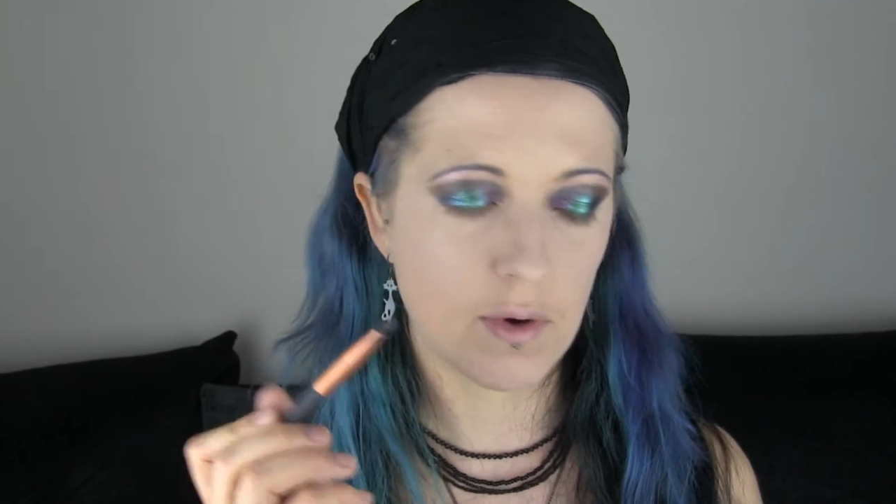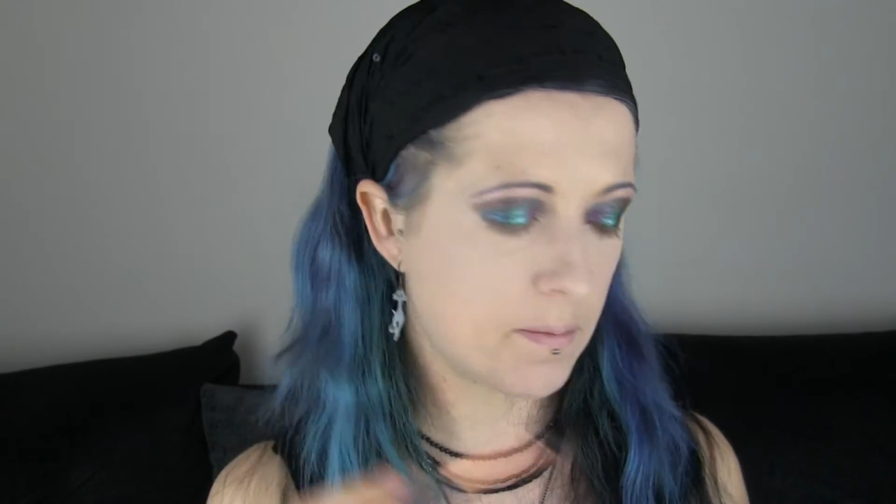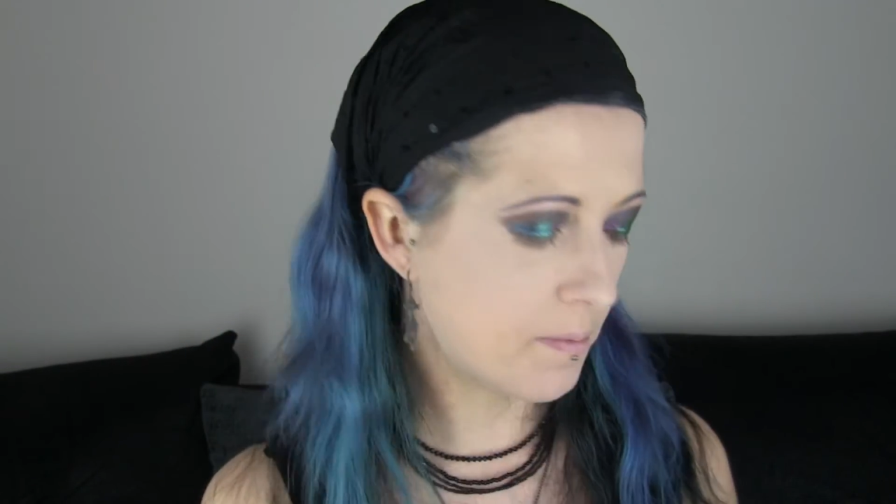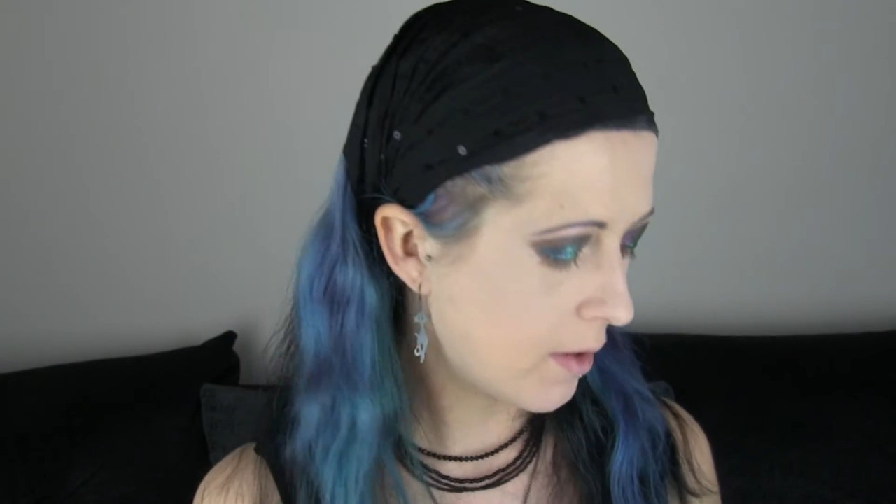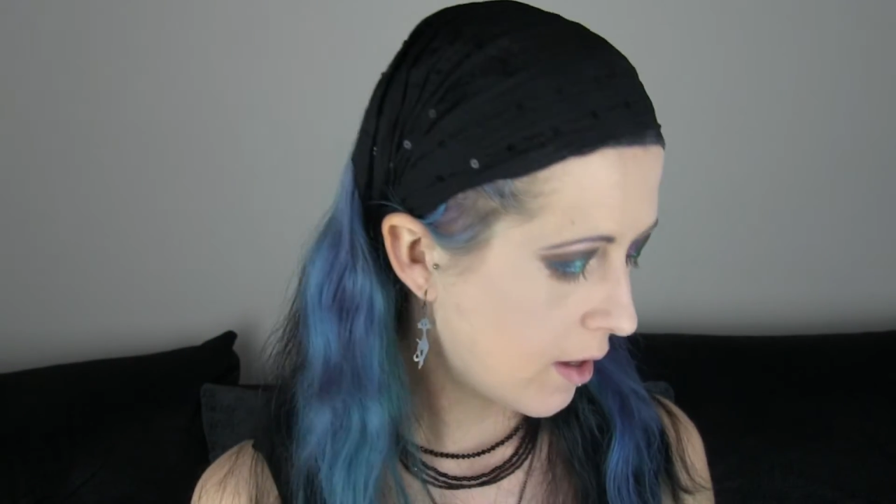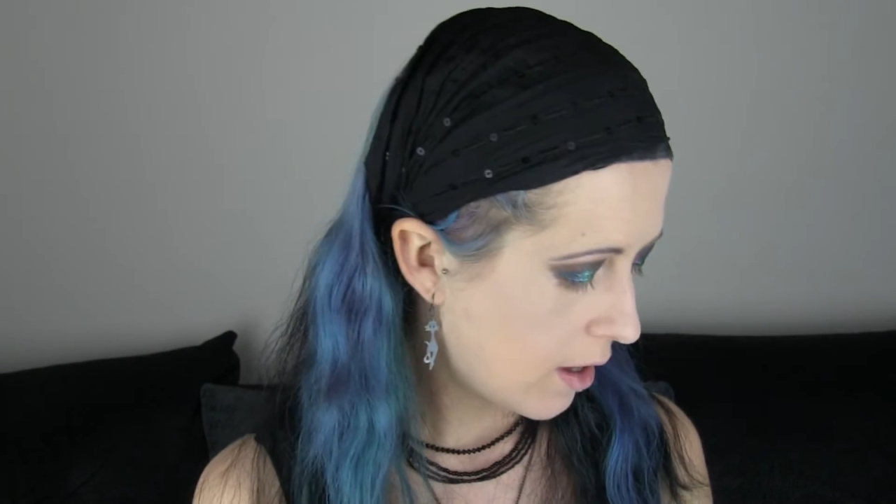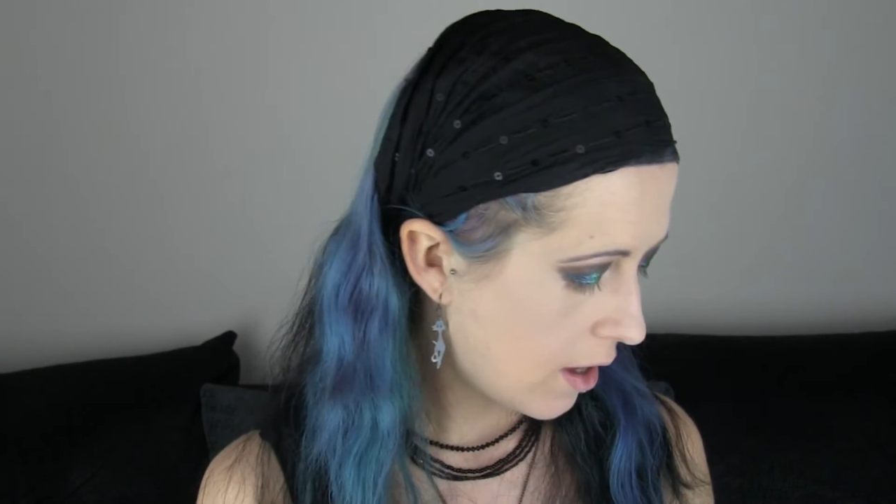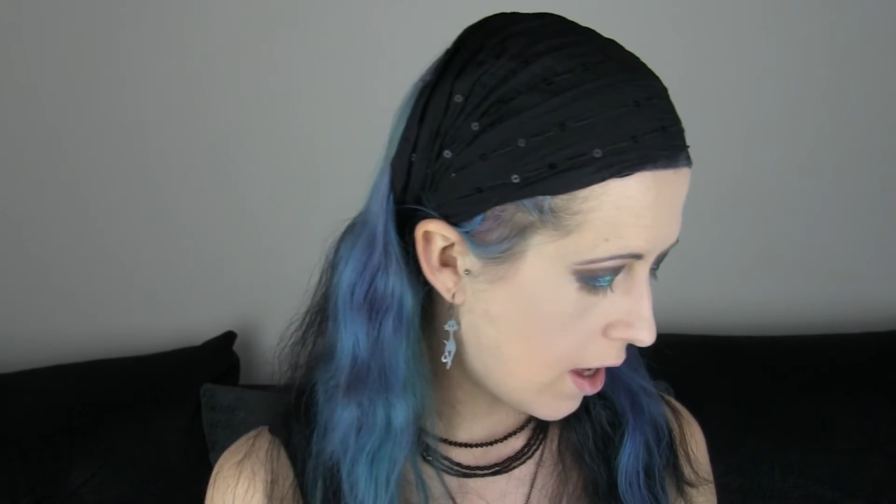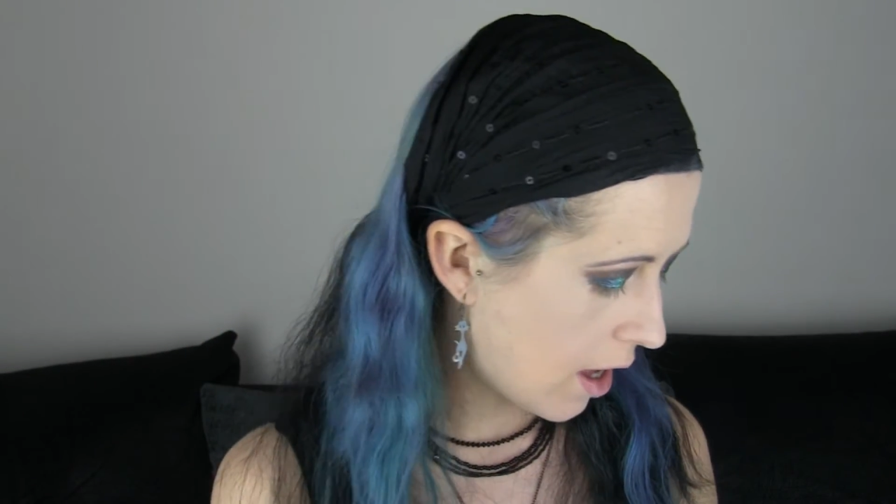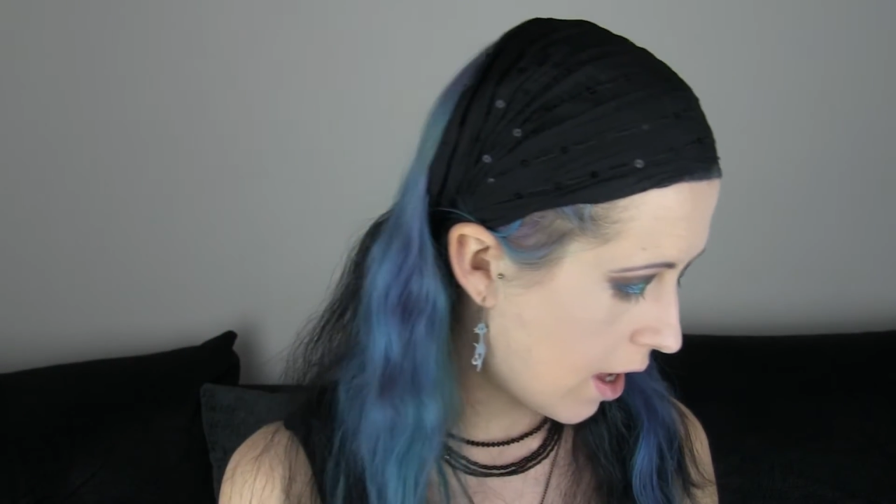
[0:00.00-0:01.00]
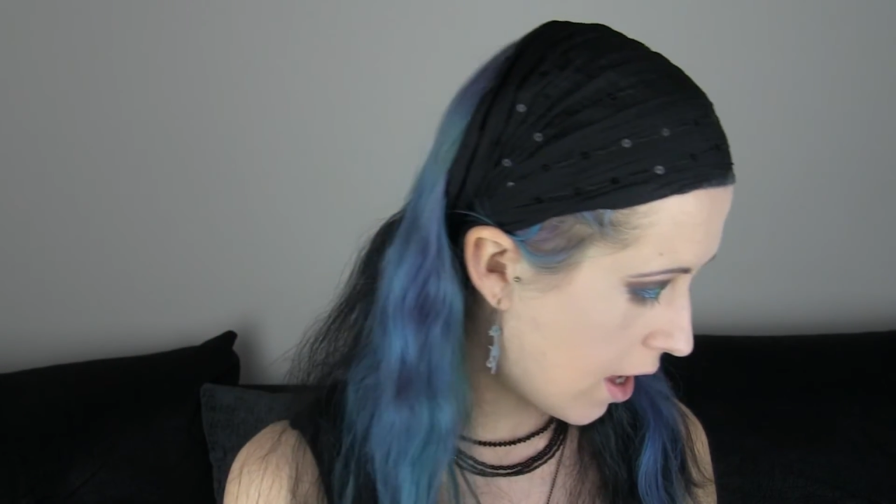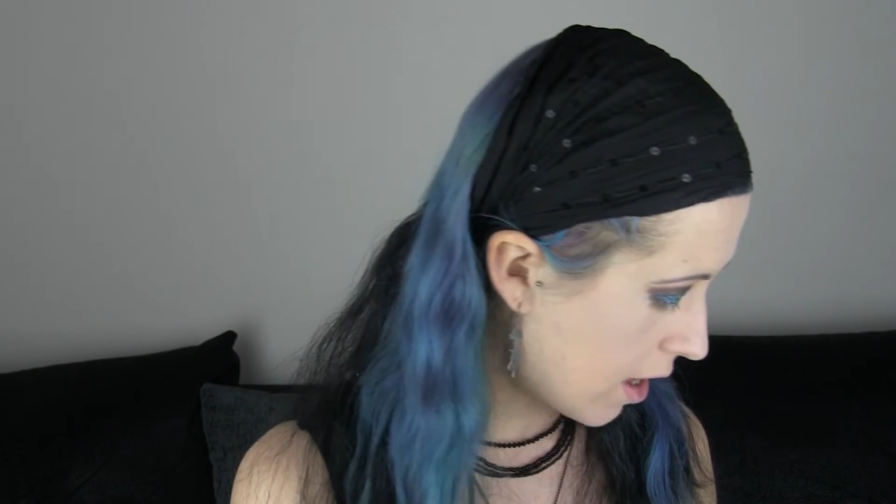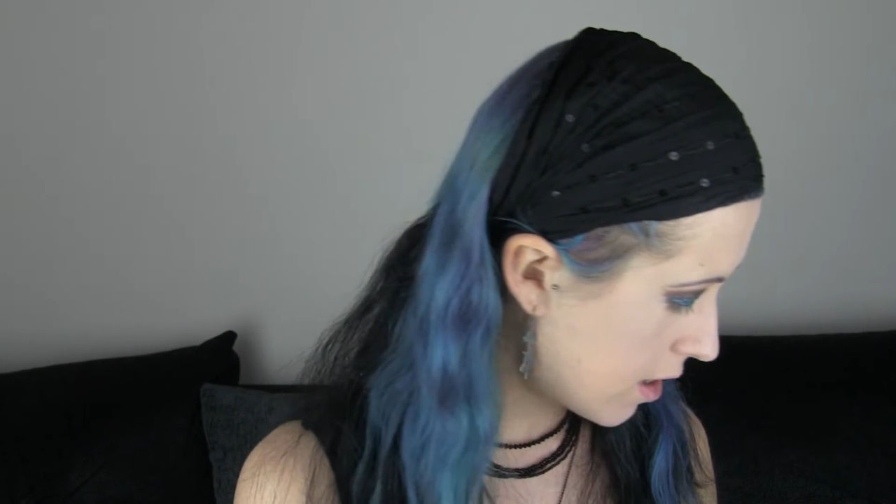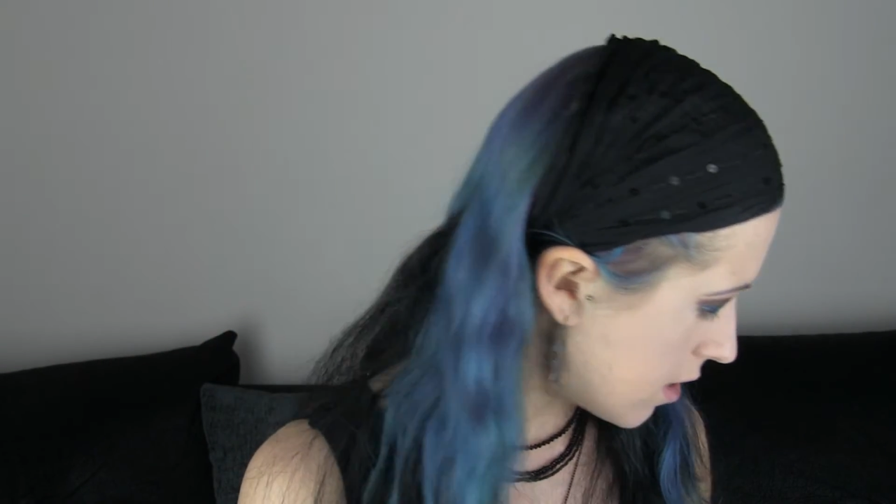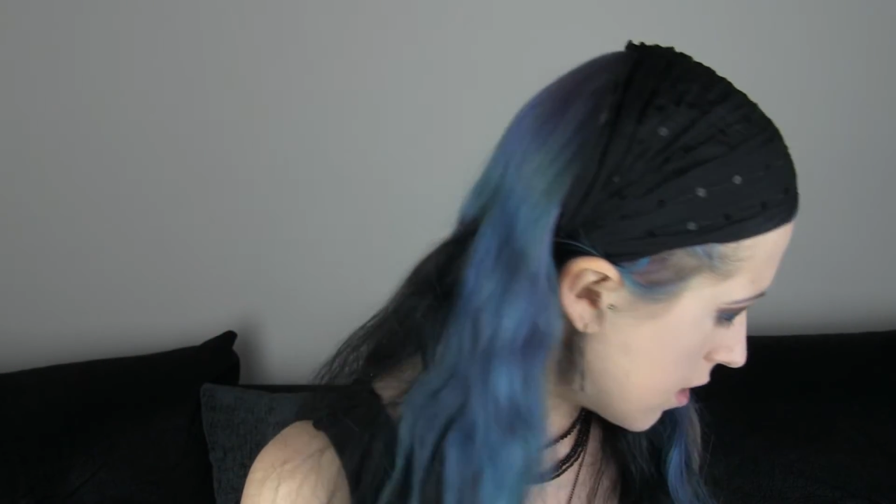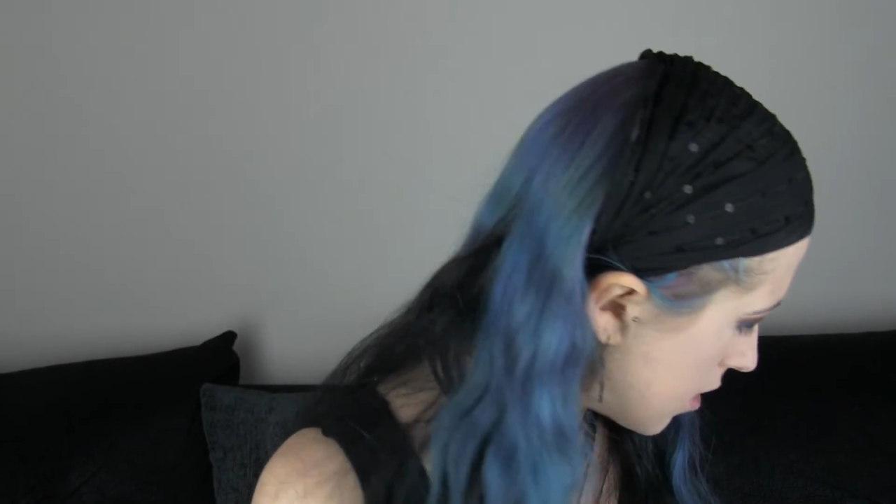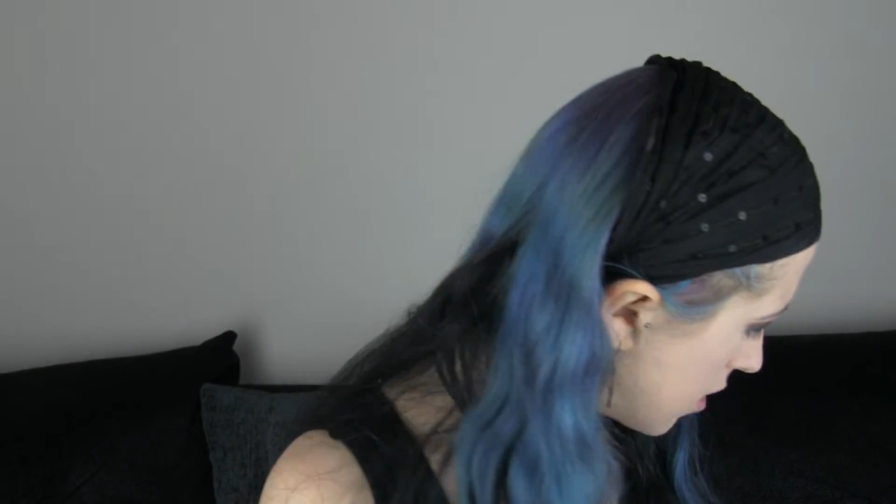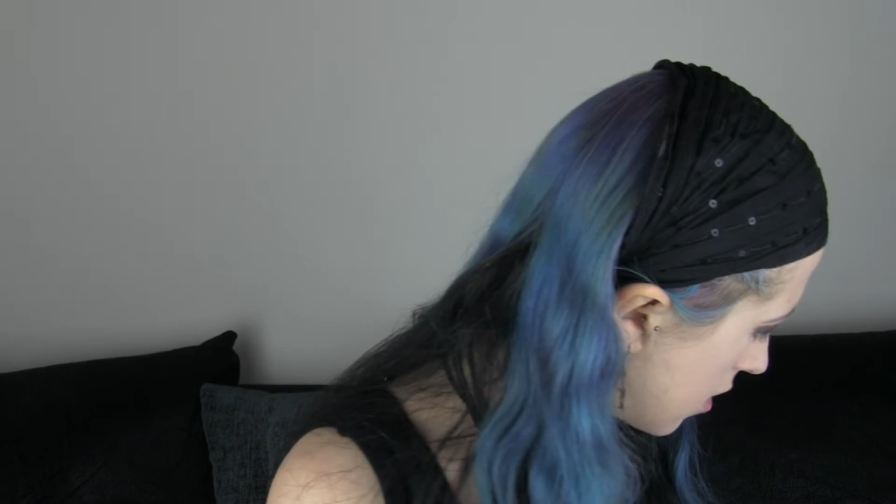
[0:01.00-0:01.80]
one. And